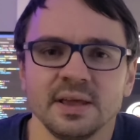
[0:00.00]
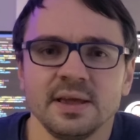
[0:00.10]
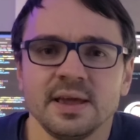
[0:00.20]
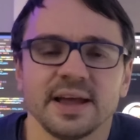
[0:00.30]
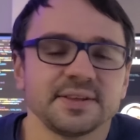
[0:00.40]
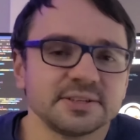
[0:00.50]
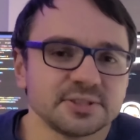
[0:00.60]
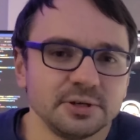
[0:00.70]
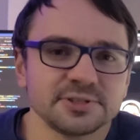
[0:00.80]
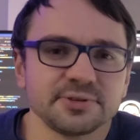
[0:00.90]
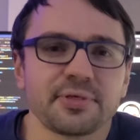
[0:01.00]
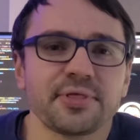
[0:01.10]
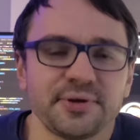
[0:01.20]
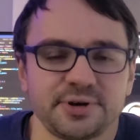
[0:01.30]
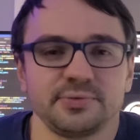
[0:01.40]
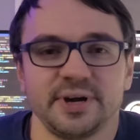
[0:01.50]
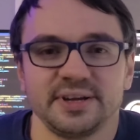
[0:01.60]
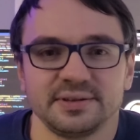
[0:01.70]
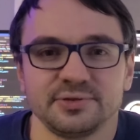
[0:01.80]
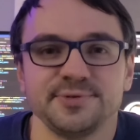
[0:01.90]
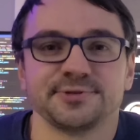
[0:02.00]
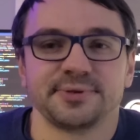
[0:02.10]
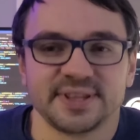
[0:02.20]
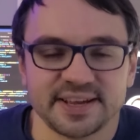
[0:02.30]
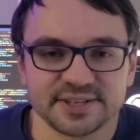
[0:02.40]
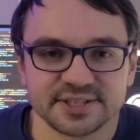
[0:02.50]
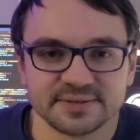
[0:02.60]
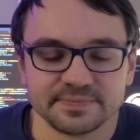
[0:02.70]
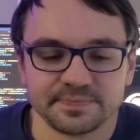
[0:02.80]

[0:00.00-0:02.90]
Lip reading: And there is also a third way to measure retention.